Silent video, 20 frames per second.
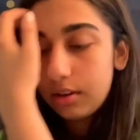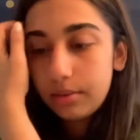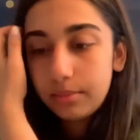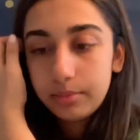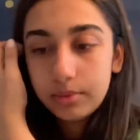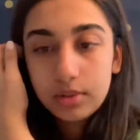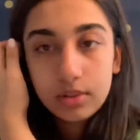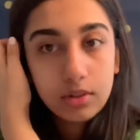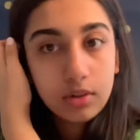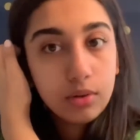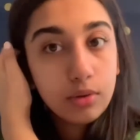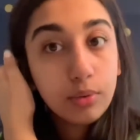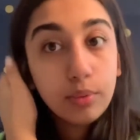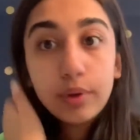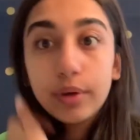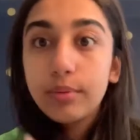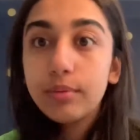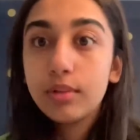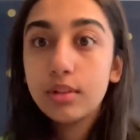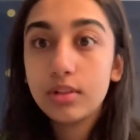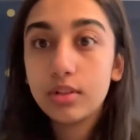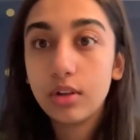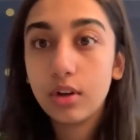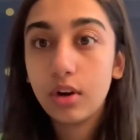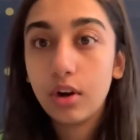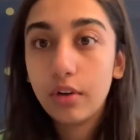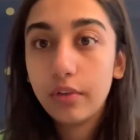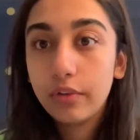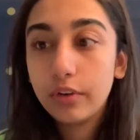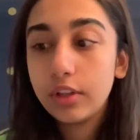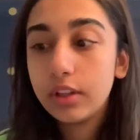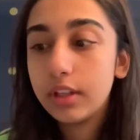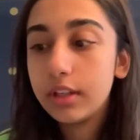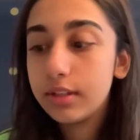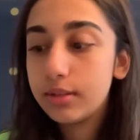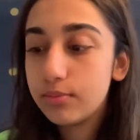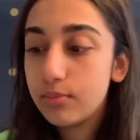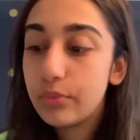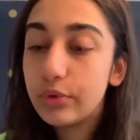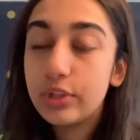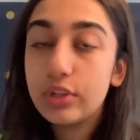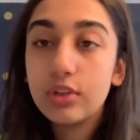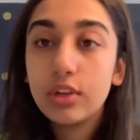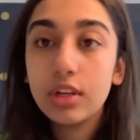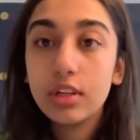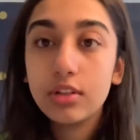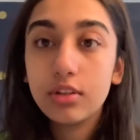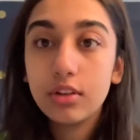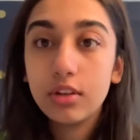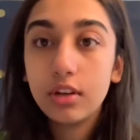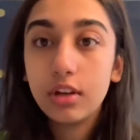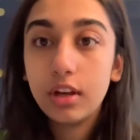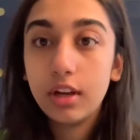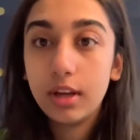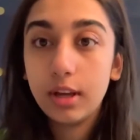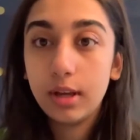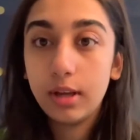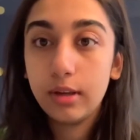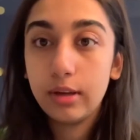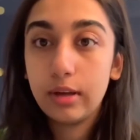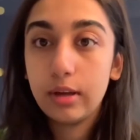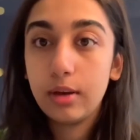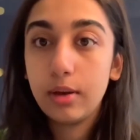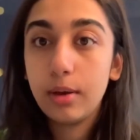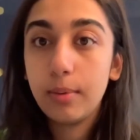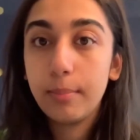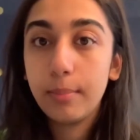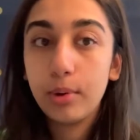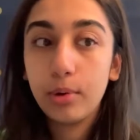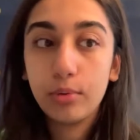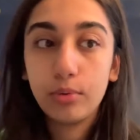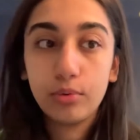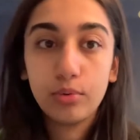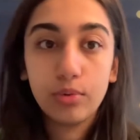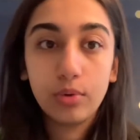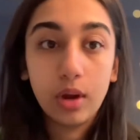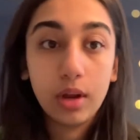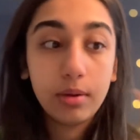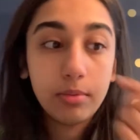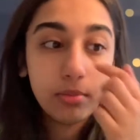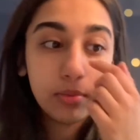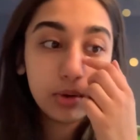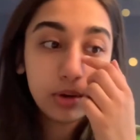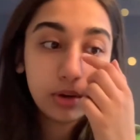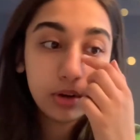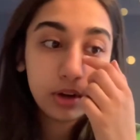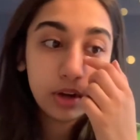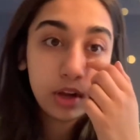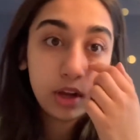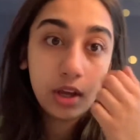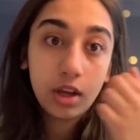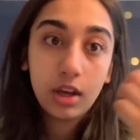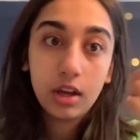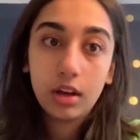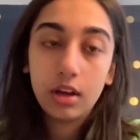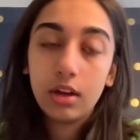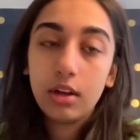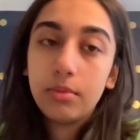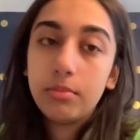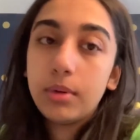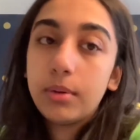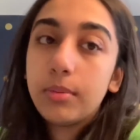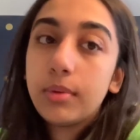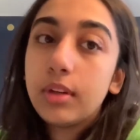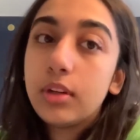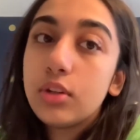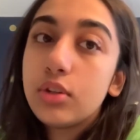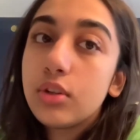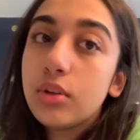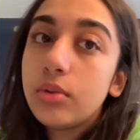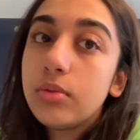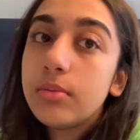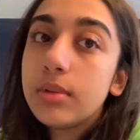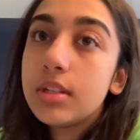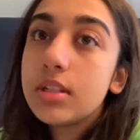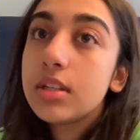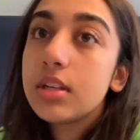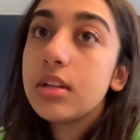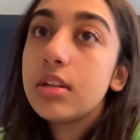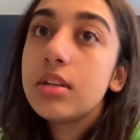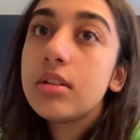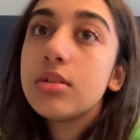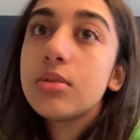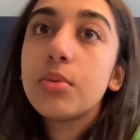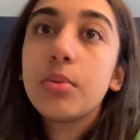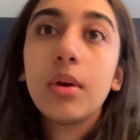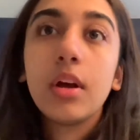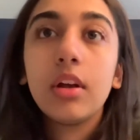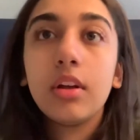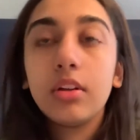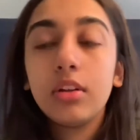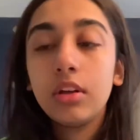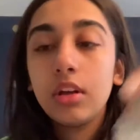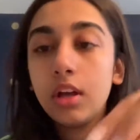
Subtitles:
So what I'm gonna start off with is moisturizer and primer. I'm gonna tone my skin as well,